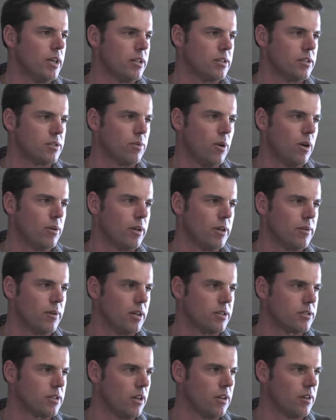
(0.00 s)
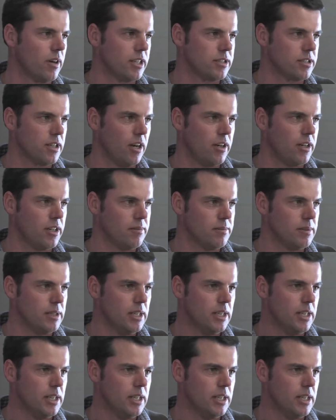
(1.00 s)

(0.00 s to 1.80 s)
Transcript: wheat because white wheat won't tolerate sodium.